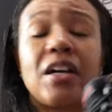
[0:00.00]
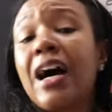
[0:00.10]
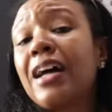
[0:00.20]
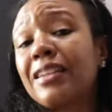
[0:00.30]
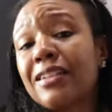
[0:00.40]

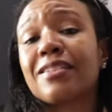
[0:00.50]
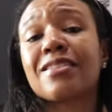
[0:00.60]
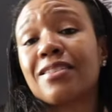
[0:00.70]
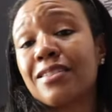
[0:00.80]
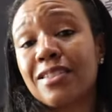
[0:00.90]
I think
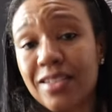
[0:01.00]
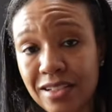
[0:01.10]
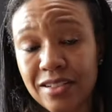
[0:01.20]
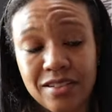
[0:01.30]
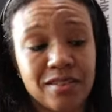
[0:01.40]
is a good
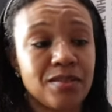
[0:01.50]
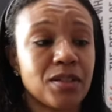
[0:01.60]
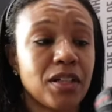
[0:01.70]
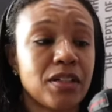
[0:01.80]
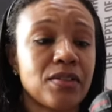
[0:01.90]
touch,
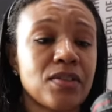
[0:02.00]
okay?